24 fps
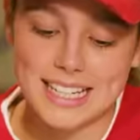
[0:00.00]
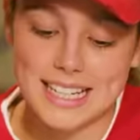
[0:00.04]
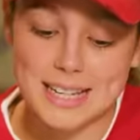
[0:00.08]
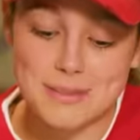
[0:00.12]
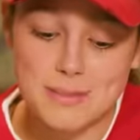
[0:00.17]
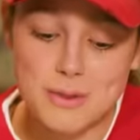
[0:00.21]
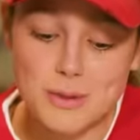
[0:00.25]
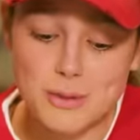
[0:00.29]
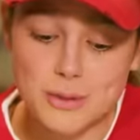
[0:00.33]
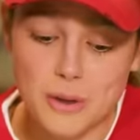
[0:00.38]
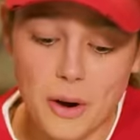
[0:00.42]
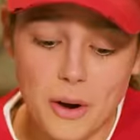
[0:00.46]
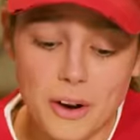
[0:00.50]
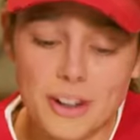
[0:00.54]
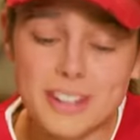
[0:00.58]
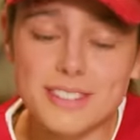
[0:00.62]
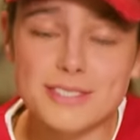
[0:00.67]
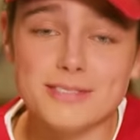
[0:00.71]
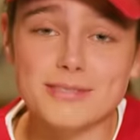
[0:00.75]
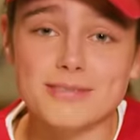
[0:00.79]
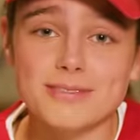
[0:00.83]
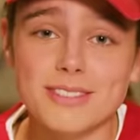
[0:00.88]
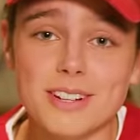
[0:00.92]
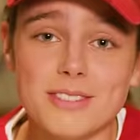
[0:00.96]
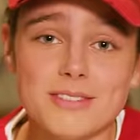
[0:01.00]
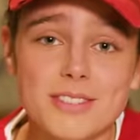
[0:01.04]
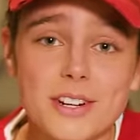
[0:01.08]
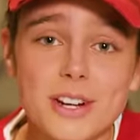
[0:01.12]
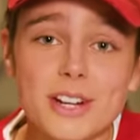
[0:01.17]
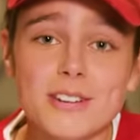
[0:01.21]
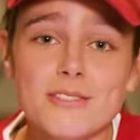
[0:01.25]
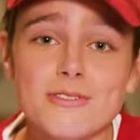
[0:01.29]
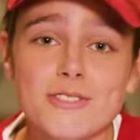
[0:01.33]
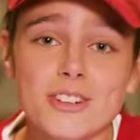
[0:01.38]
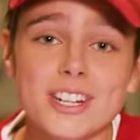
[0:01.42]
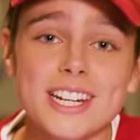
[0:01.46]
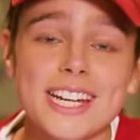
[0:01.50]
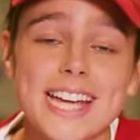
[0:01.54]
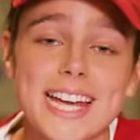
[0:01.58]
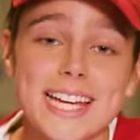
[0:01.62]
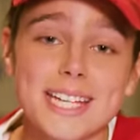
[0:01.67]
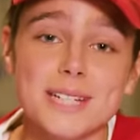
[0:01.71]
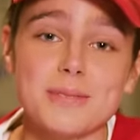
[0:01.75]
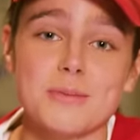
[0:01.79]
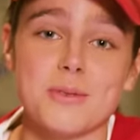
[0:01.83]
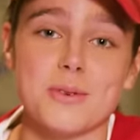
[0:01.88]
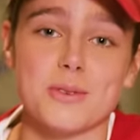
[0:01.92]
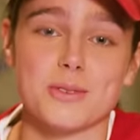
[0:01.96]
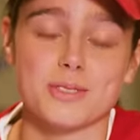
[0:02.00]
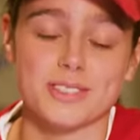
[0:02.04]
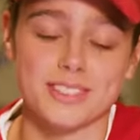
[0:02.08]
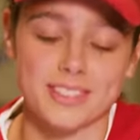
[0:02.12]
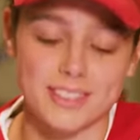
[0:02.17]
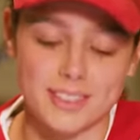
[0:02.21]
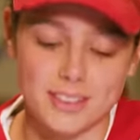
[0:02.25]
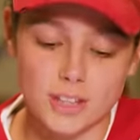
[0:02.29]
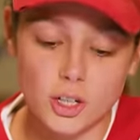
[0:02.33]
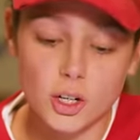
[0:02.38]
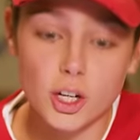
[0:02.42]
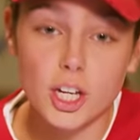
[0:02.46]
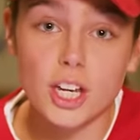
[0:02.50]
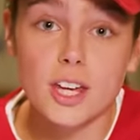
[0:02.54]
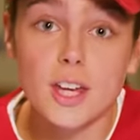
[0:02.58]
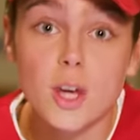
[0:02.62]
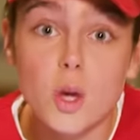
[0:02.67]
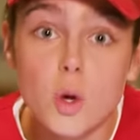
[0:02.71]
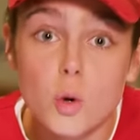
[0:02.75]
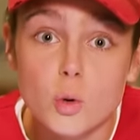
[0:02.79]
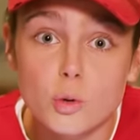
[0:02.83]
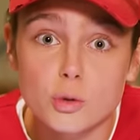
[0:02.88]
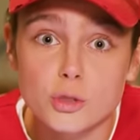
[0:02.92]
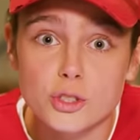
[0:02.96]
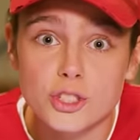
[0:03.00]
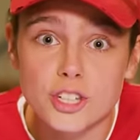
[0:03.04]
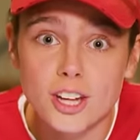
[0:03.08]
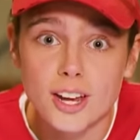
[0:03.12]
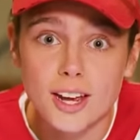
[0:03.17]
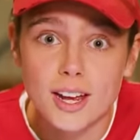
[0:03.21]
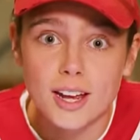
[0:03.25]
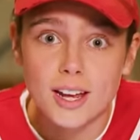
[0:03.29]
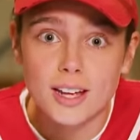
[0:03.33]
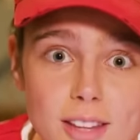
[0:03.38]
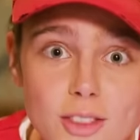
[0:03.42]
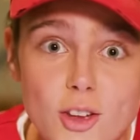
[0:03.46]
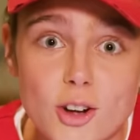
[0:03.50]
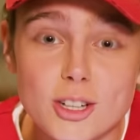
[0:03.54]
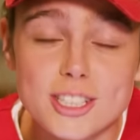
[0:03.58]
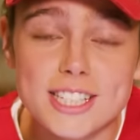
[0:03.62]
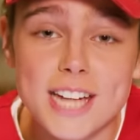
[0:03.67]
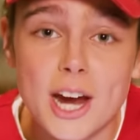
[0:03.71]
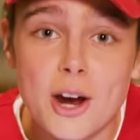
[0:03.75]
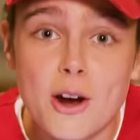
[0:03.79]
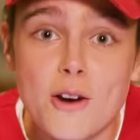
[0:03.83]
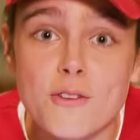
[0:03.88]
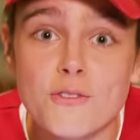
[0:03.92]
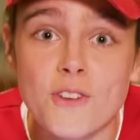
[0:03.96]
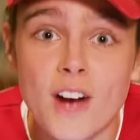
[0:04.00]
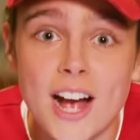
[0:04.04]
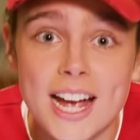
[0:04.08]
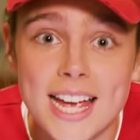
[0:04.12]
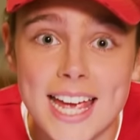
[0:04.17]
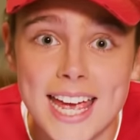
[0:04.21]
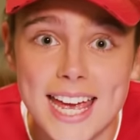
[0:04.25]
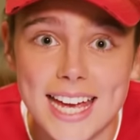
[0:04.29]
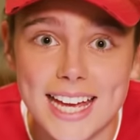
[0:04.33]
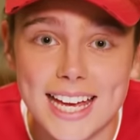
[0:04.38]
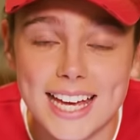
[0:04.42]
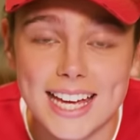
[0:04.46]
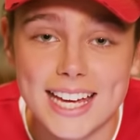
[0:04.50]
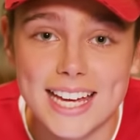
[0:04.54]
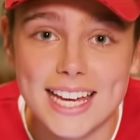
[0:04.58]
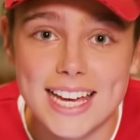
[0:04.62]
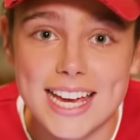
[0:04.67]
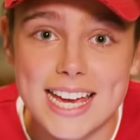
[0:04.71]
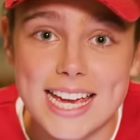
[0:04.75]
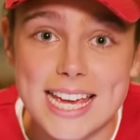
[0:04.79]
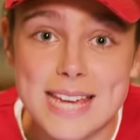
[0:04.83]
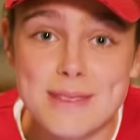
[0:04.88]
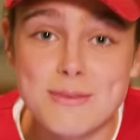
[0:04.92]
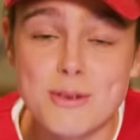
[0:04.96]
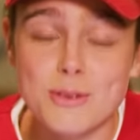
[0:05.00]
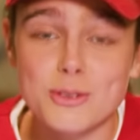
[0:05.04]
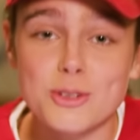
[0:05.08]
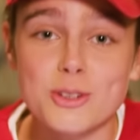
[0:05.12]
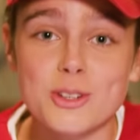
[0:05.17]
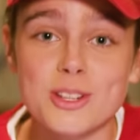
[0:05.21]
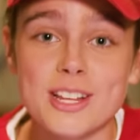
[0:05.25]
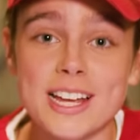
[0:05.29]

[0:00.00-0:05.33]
Emus aren't a very funny animal. They're huge. They're terrifying. Emus are